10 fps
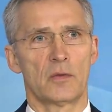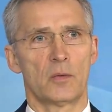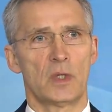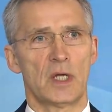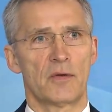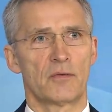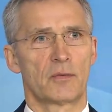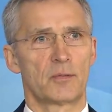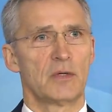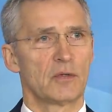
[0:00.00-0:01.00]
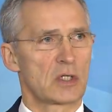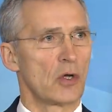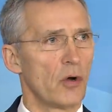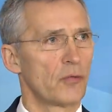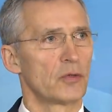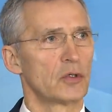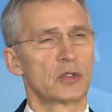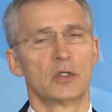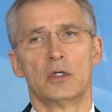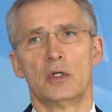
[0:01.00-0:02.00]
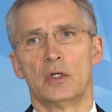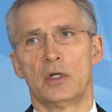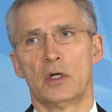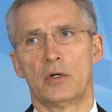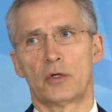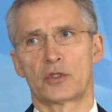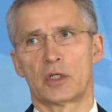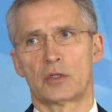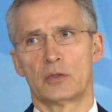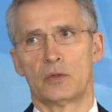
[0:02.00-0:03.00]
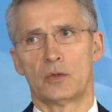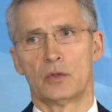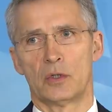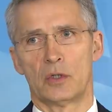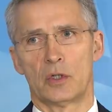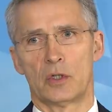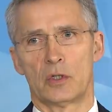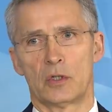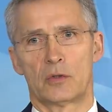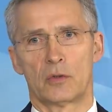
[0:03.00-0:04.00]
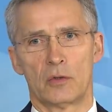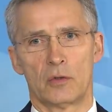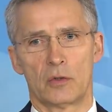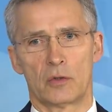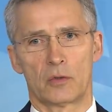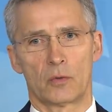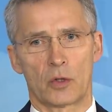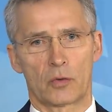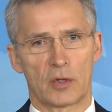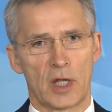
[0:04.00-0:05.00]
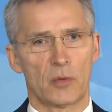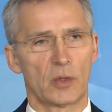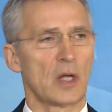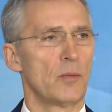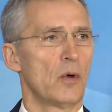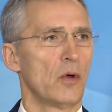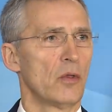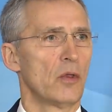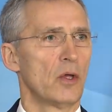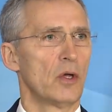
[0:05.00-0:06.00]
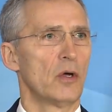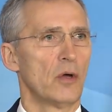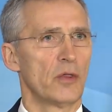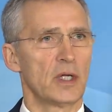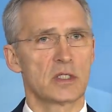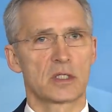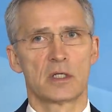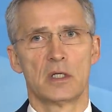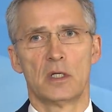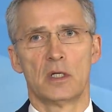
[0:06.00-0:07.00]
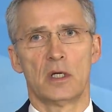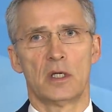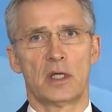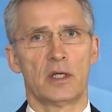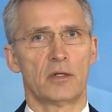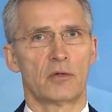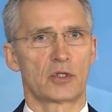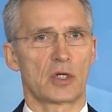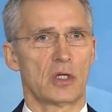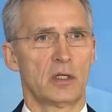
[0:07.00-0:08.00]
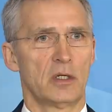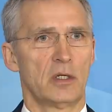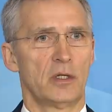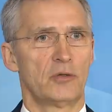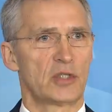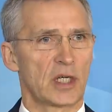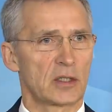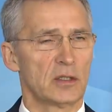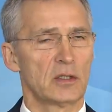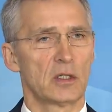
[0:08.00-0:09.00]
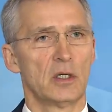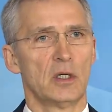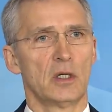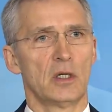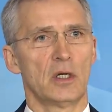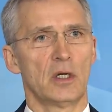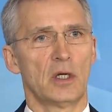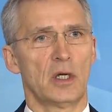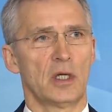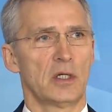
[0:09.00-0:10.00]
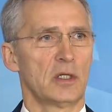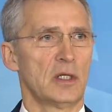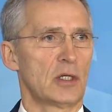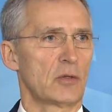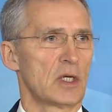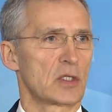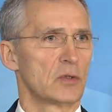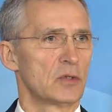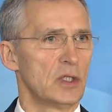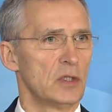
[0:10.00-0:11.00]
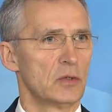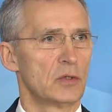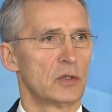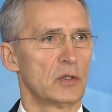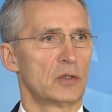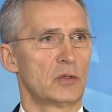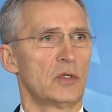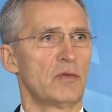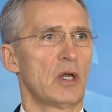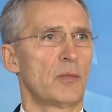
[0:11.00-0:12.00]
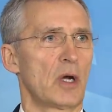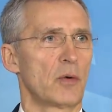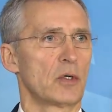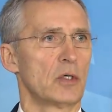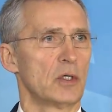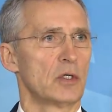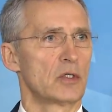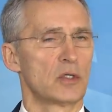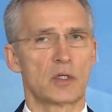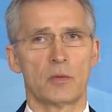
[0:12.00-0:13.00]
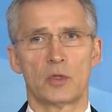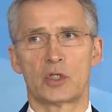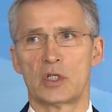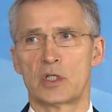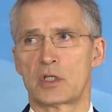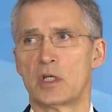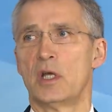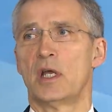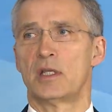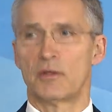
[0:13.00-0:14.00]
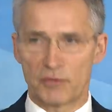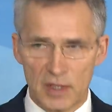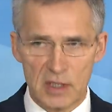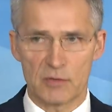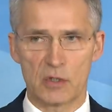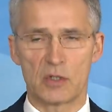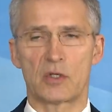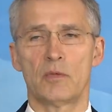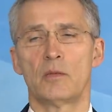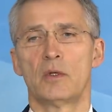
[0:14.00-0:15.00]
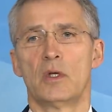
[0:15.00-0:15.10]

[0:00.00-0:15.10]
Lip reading: We have previously offered Russia to work together with them on this. Then Russia rejected, and NATO has continued to develop our system, which is a defensive system,